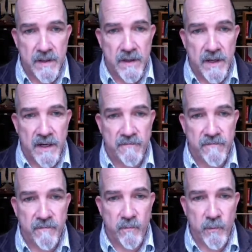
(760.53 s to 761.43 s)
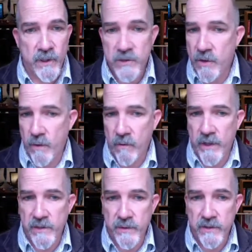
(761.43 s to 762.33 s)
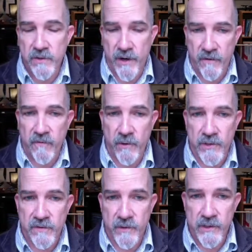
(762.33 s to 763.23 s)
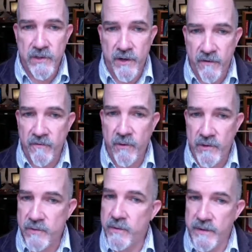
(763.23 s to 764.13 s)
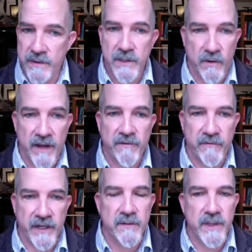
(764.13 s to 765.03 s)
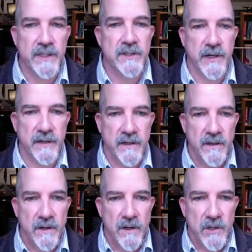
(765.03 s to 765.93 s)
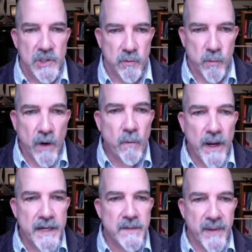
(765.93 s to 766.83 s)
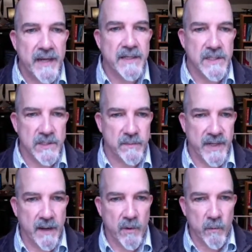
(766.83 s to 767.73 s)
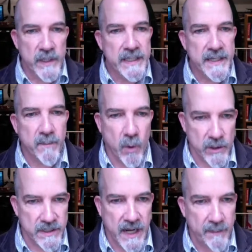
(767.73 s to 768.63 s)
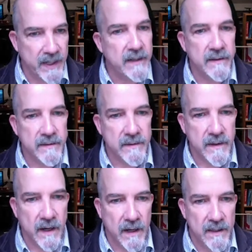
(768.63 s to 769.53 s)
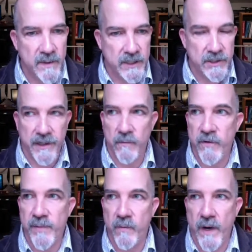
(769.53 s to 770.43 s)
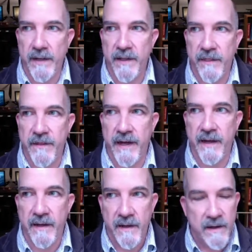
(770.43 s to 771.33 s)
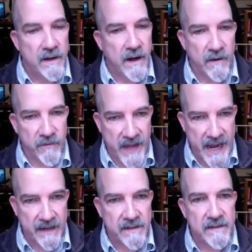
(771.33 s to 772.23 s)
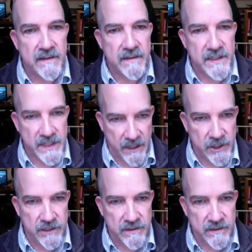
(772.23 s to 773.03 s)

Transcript: And if we lose our runways, we lose our Air Force. If we lose our Air Force, we don't have an effective military. So runway independence has become a really important topic in the military. And we've been right in the thick of that discussion.